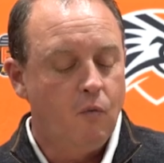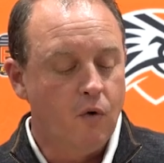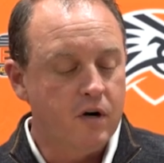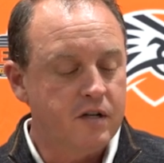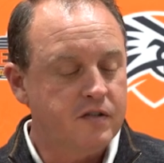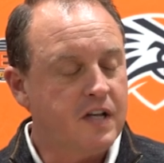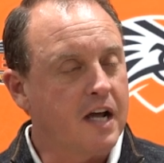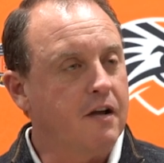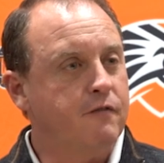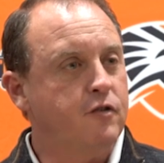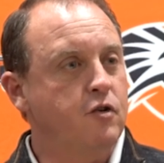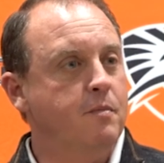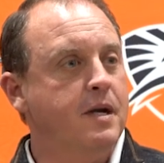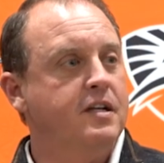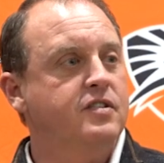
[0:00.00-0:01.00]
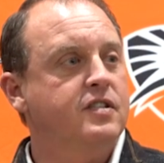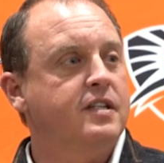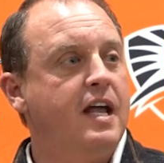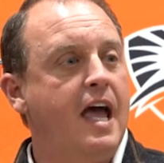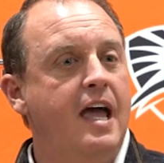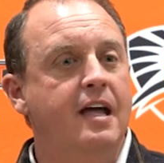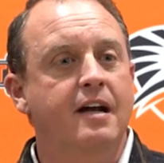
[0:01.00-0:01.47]
wanted to take a few minutes
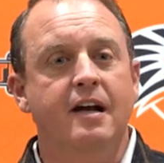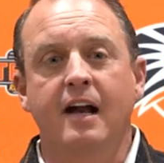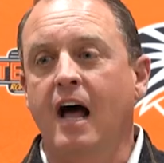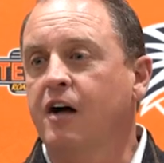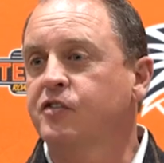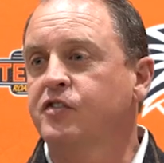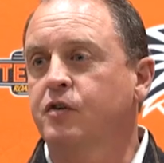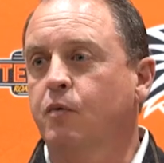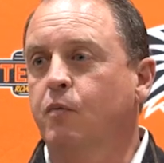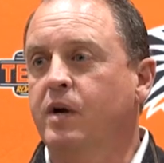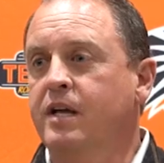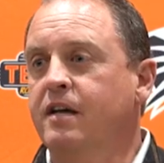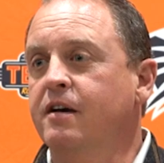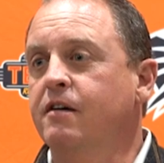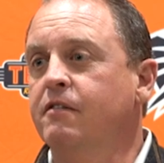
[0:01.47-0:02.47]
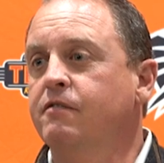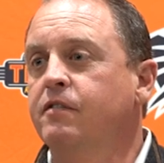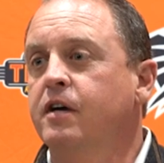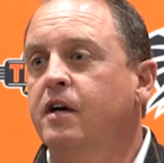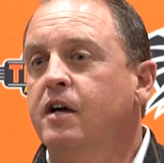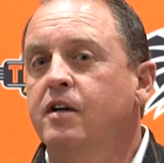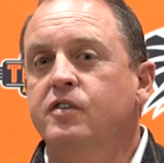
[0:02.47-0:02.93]
today and announce that we have
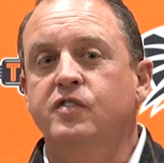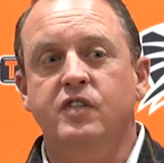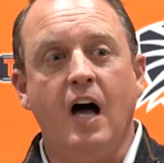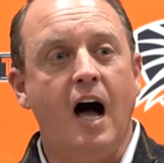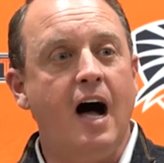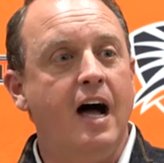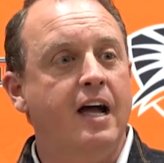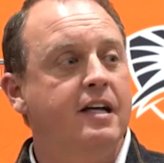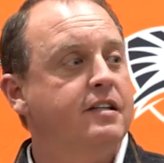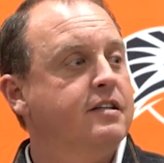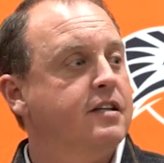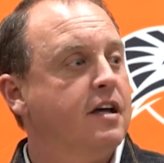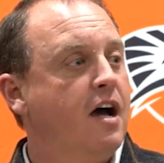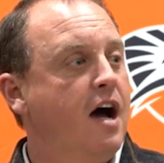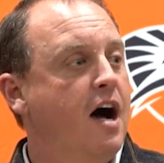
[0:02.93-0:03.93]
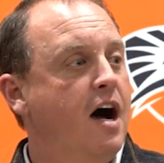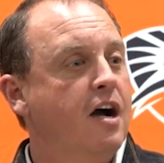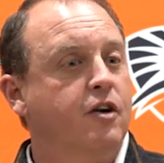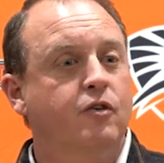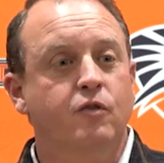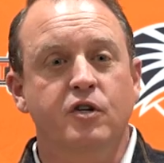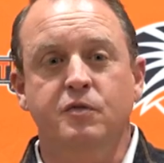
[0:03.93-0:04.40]
signed
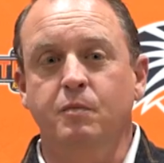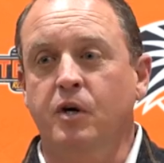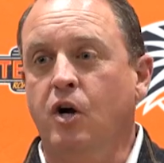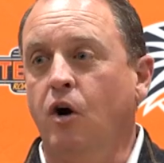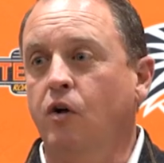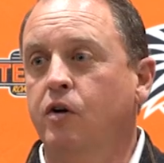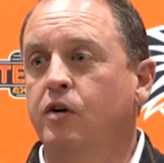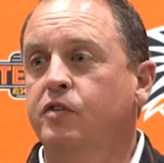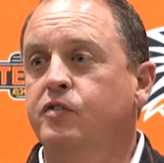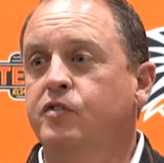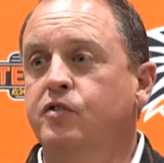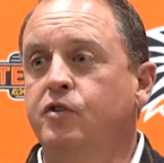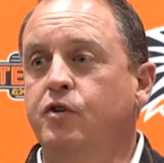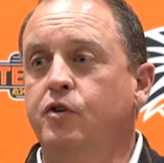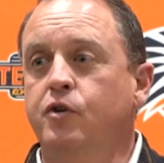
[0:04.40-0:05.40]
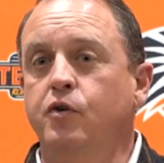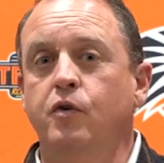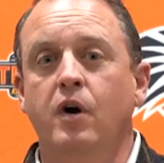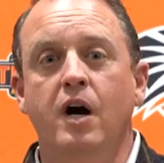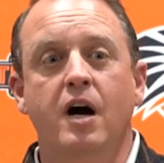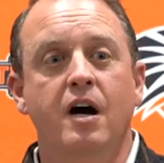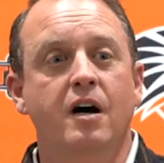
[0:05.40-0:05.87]
Chris McCullough
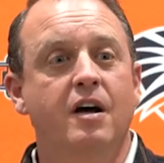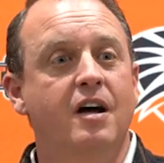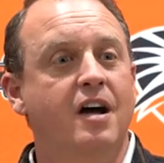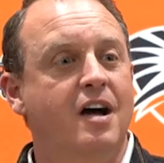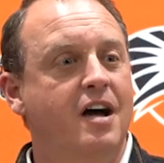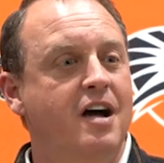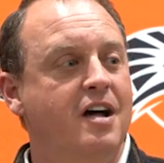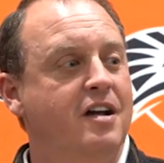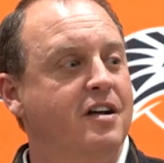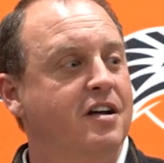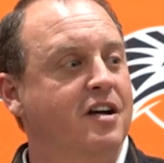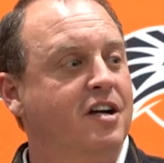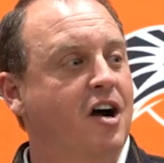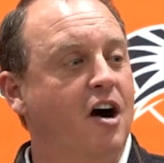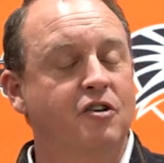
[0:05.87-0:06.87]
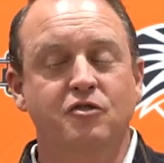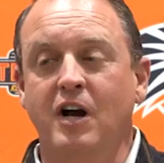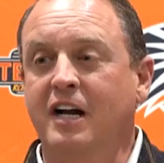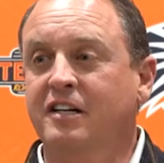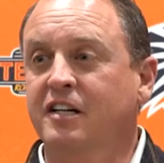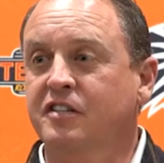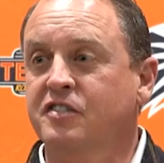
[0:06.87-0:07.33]
to a
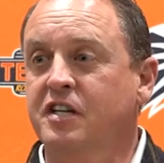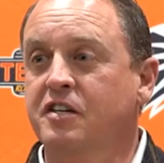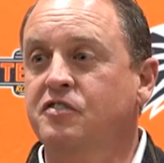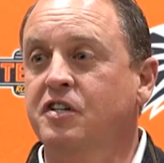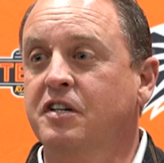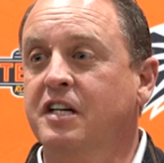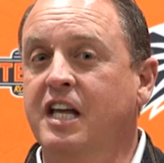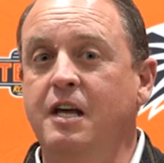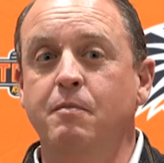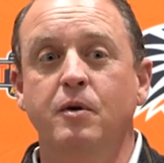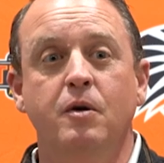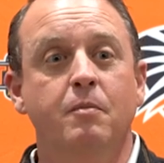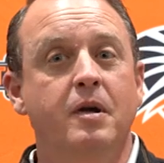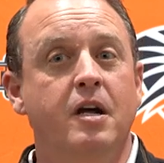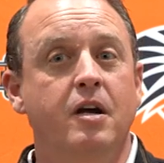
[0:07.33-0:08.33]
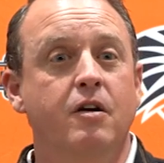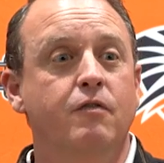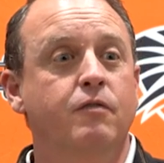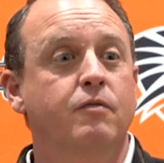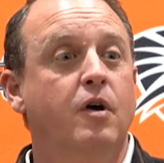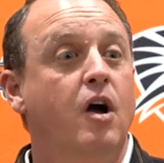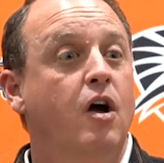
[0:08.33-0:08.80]
contract extension to keep him here
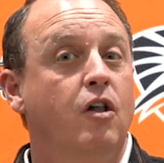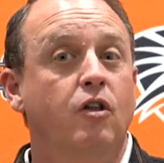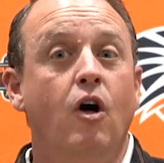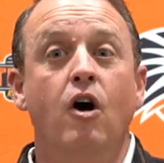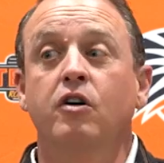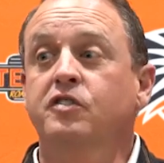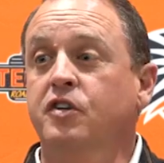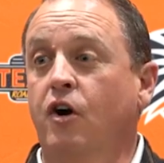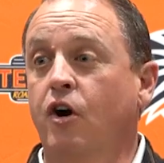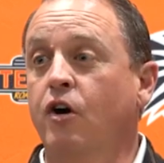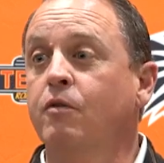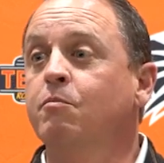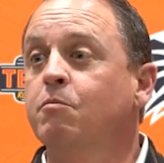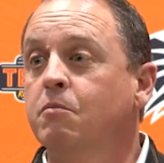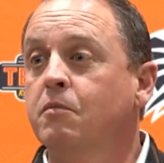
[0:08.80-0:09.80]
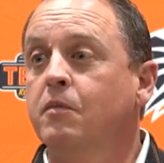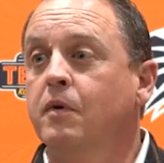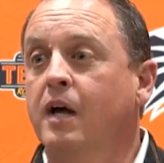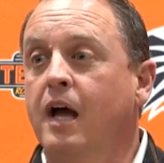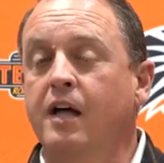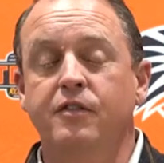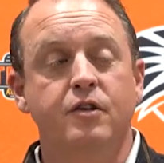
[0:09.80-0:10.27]
long term
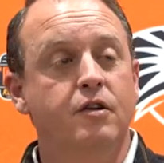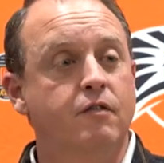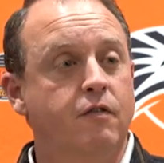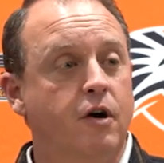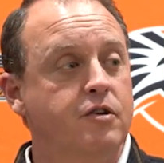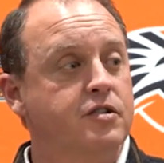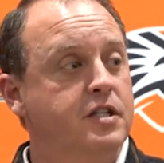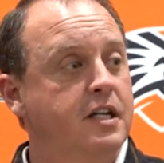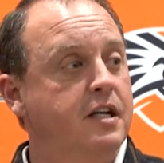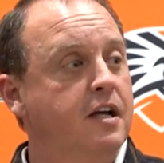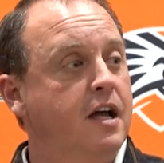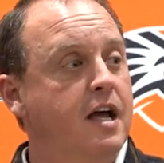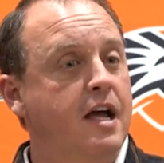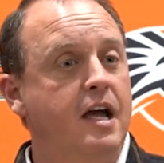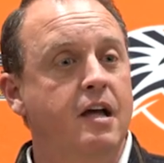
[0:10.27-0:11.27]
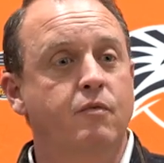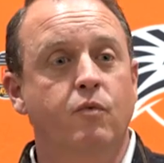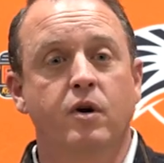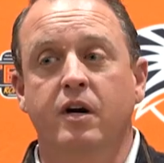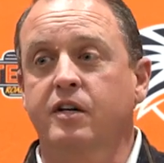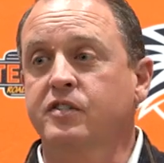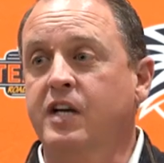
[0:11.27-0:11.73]
at the university, and
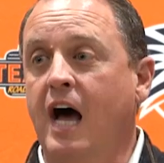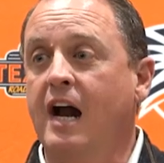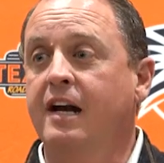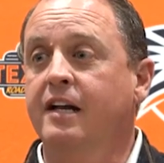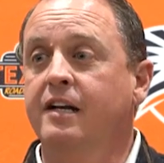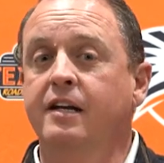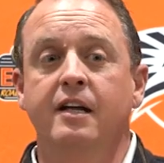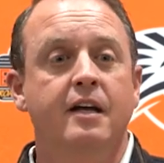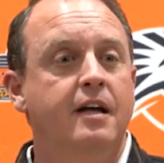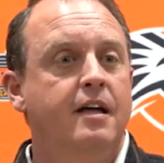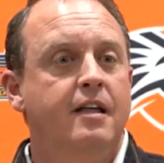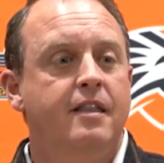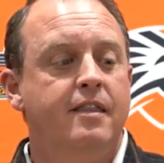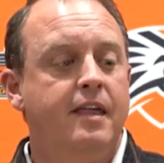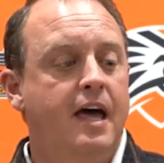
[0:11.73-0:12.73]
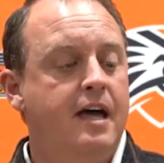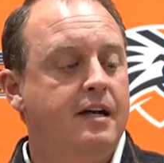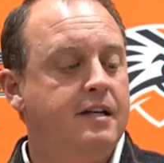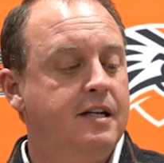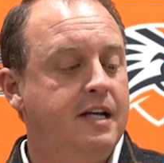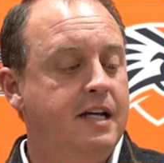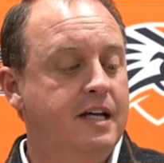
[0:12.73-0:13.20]
we're excited
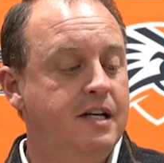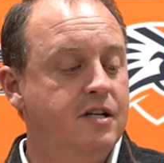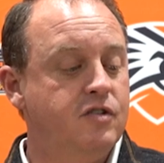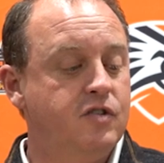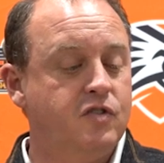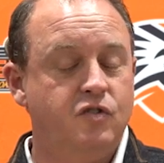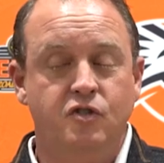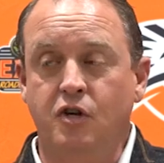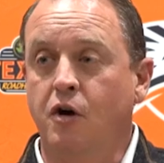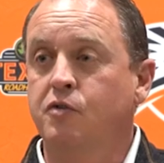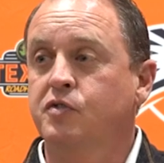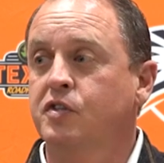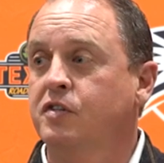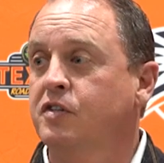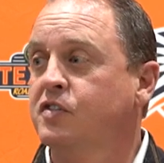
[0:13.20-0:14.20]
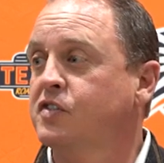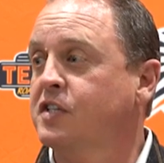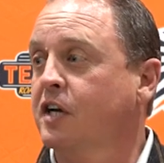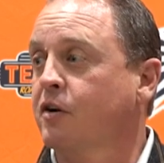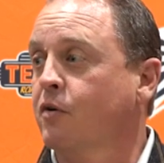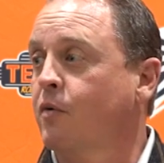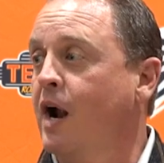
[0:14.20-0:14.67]
that he has chosen to
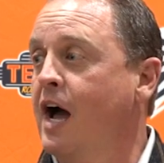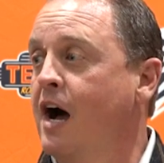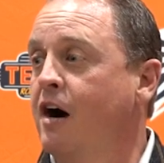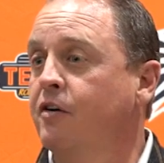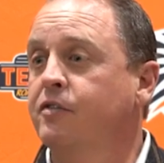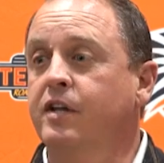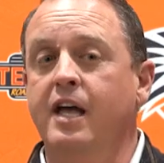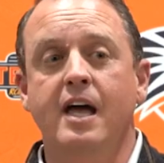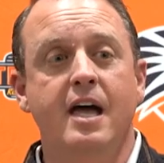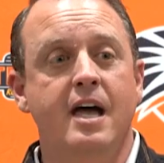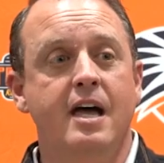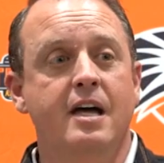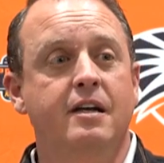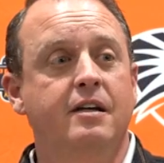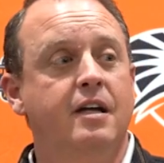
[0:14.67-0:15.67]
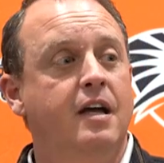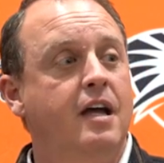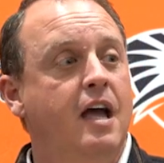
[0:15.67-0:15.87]
stick around and